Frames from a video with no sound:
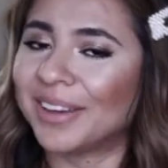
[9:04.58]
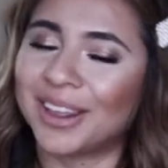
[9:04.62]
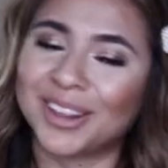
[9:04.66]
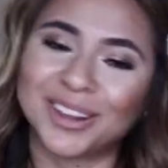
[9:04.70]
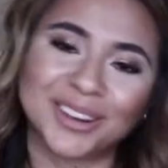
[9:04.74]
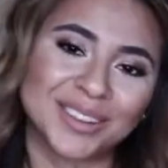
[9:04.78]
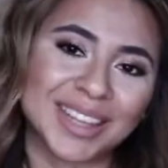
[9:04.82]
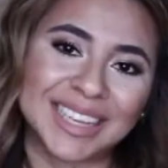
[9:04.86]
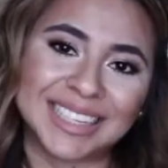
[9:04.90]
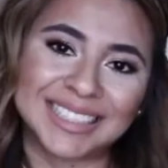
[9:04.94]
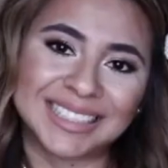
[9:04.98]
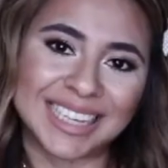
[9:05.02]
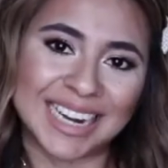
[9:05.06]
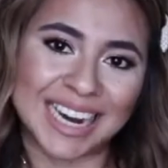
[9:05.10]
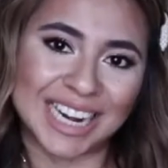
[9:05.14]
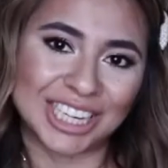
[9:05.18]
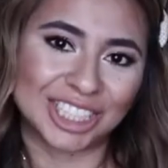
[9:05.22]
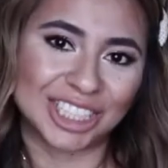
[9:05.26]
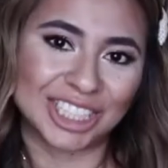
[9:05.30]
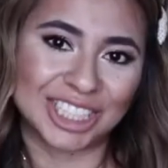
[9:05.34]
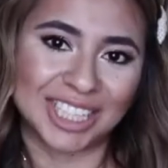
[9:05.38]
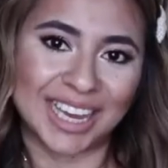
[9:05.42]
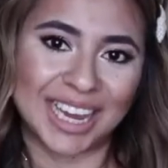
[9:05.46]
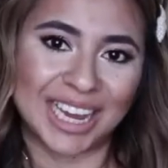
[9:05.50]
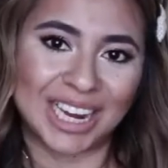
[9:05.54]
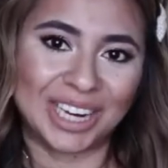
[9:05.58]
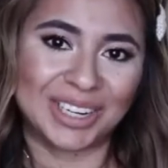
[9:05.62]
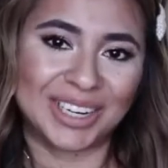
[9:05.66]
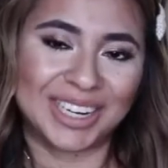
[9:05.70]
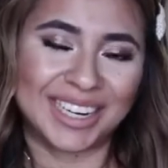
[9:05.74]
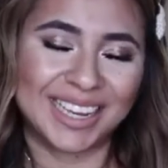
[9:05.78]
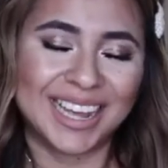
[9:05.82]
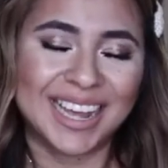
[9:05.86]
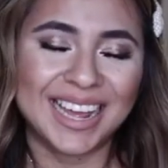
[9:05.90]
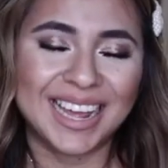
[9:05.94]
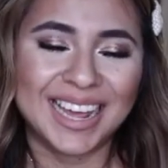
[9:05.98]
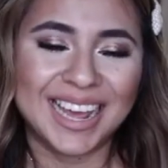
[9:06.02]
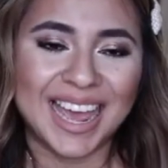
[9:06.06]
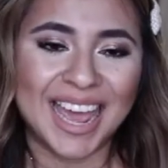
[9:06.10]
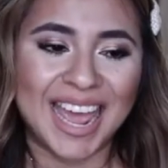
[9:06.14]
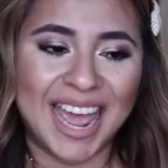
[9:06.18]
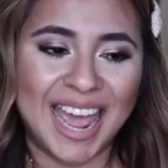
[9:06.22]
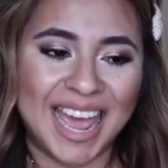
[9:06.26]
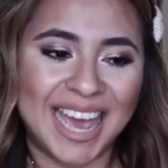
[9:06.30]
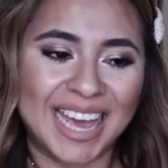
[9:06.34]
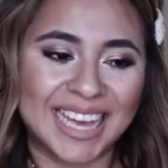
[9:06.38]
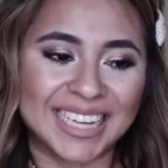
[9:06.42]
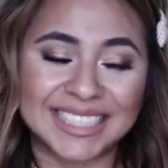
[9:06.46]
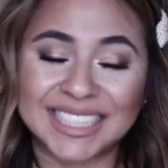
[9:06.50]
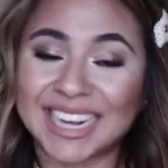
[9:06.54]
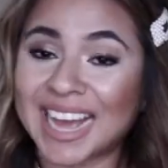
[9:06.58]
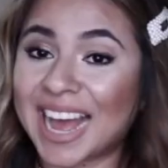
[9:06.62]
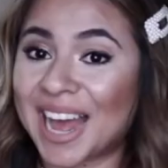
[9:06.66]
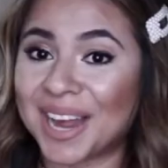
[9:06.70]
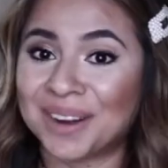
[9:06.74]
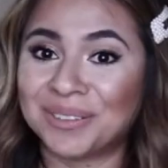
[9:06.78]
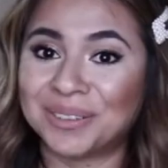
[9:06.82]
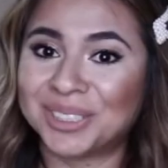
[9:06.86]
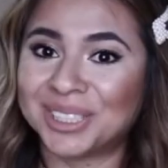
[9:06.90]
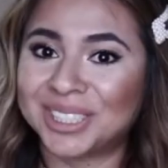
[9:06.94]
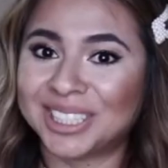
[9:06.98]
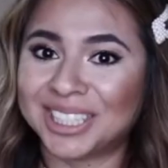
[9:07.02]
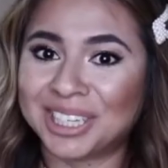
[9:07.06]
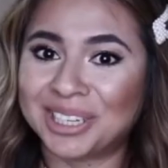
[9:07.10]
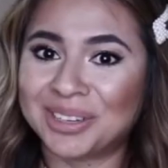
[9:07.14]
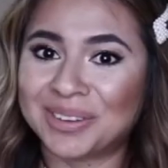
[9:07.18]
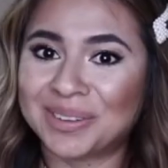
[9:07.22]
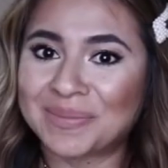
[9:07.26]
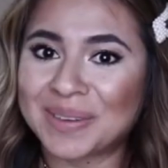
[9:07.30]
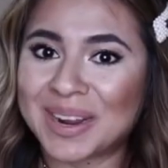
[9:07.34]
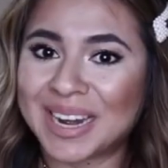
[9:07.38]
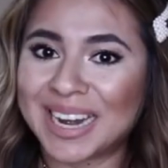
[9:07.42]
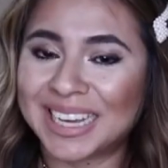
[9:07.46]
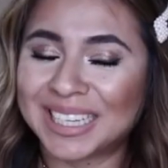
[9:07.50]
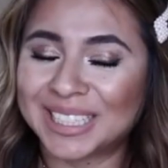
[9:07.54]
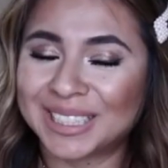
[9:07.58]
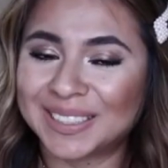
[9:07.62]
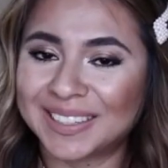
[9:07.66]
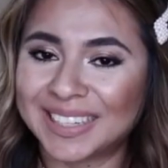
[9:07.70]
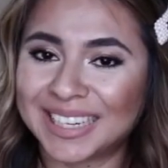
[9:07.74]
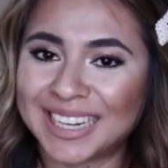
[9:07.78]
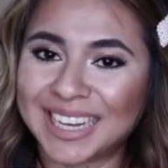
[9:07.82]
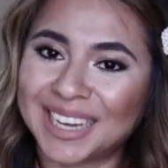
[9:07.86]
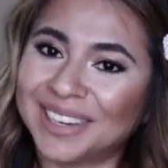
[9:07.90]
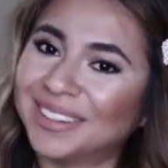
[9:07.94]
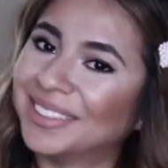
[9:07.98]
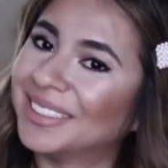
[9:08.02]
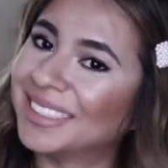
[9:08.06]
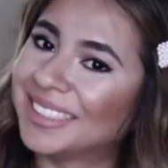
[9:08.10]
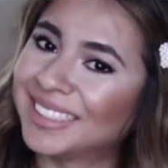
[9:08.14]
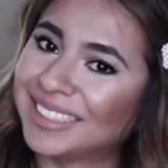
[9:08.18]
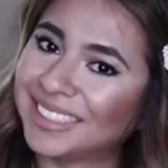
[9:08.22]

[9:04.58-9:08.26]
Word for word: other things that I should carry. And I will see you in my next video.